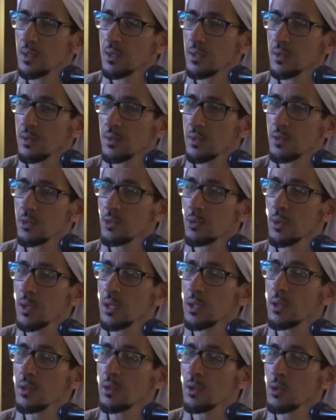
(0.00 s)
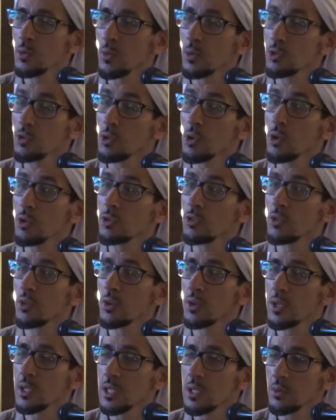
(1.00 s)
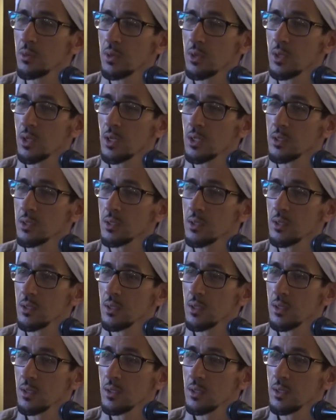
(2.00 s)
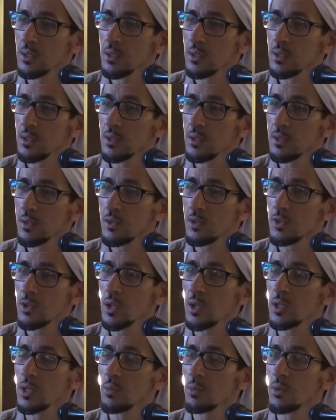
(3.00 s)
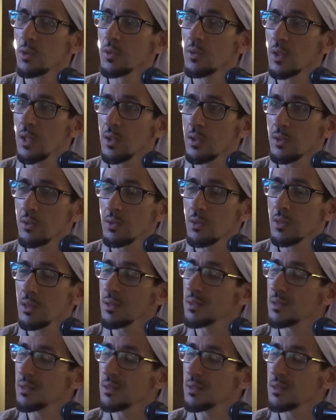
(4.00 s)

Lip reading: Since when it was lost already with God, this charitable status?